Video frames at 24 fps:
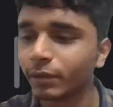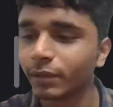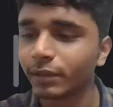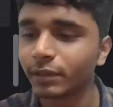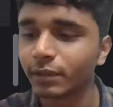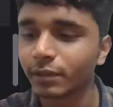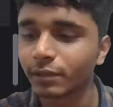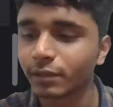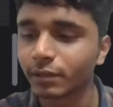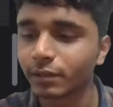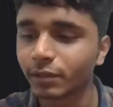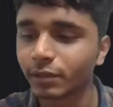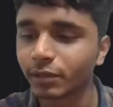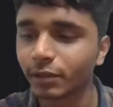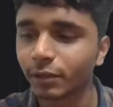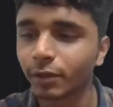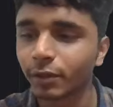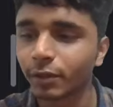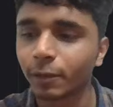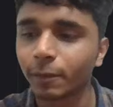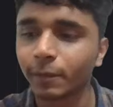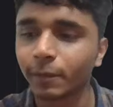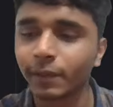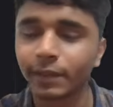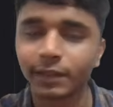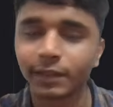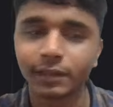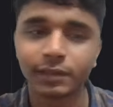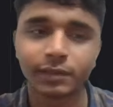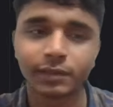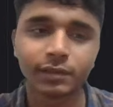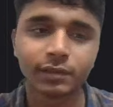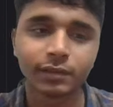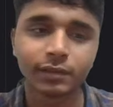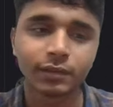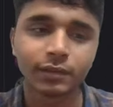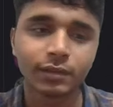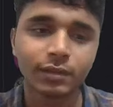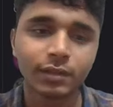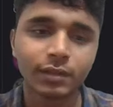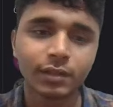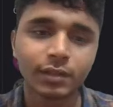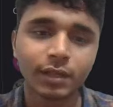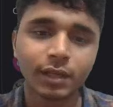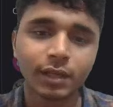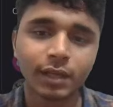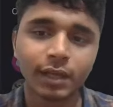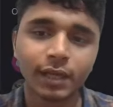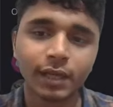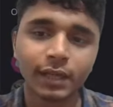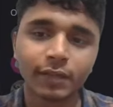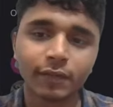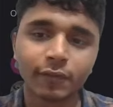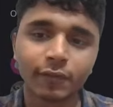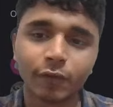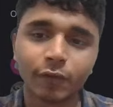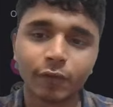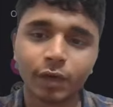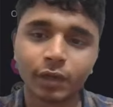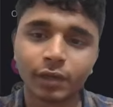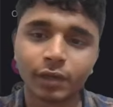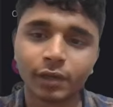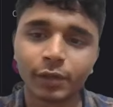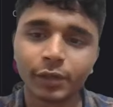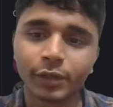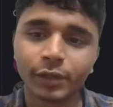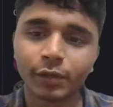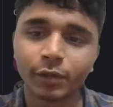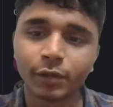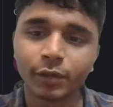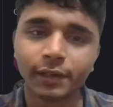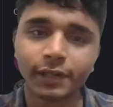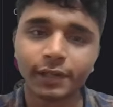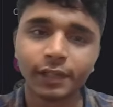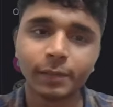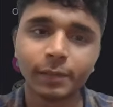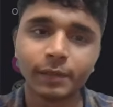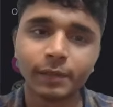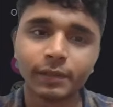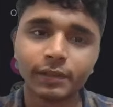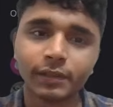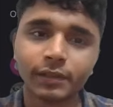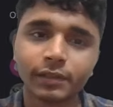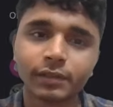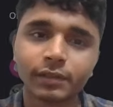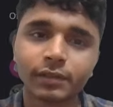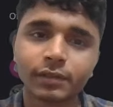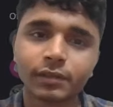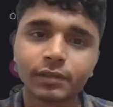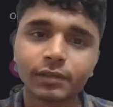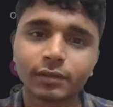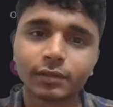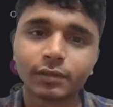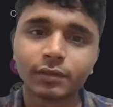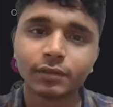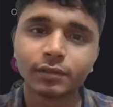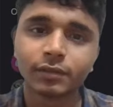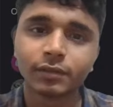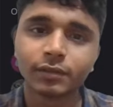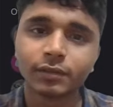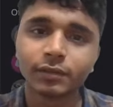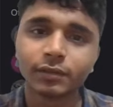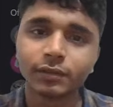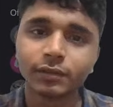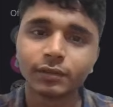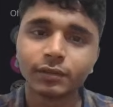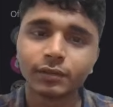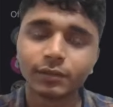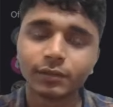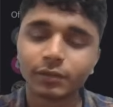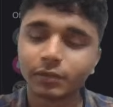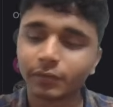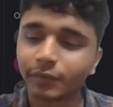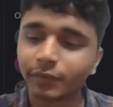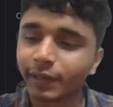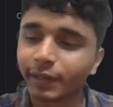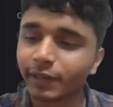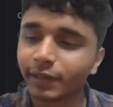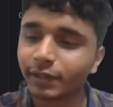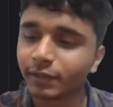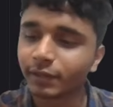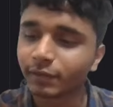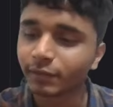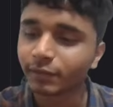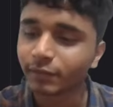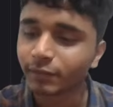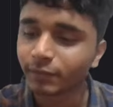can just share your updates, like what you're doing on a daily basis, right?